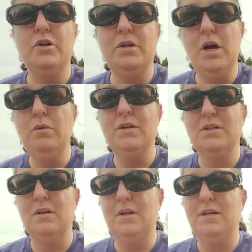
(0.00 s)

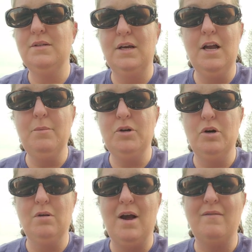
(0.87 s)
notice the things that come
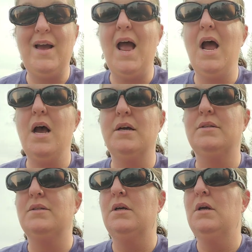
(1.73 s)
into your life
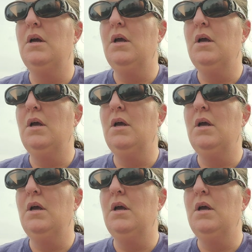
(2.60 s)
as